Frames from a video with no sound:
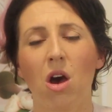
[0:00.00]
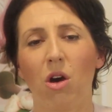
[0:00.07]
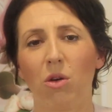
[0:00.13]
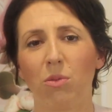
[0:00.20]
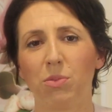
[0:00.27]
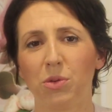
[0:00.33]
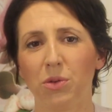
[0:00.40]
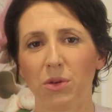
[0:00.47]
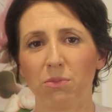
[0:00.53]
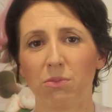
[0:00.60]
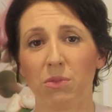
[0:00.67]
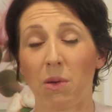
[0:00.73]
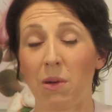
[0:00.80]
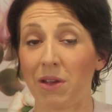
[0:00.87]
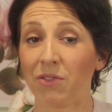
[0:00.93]
I'll
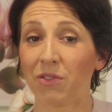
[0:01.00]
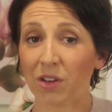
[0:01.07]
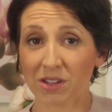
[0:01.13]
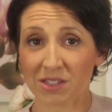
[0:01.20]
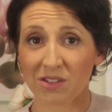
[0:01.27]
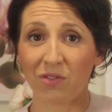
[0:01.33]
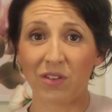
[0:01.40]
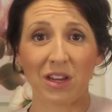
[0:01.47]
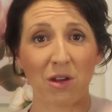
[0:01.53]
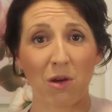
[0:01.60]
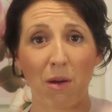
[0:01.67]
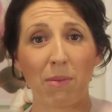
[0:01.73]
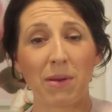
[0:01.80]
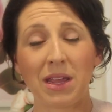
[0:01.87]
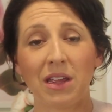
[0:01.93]
put my first
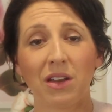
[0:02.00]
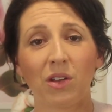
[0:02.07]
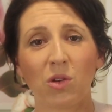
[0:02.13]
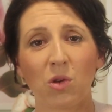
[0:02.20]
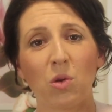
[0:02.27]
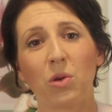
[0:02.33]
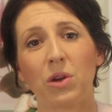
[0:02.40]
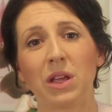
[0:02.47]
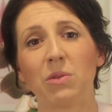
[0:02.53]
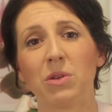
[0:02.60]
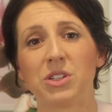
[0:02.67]
video up here to cording,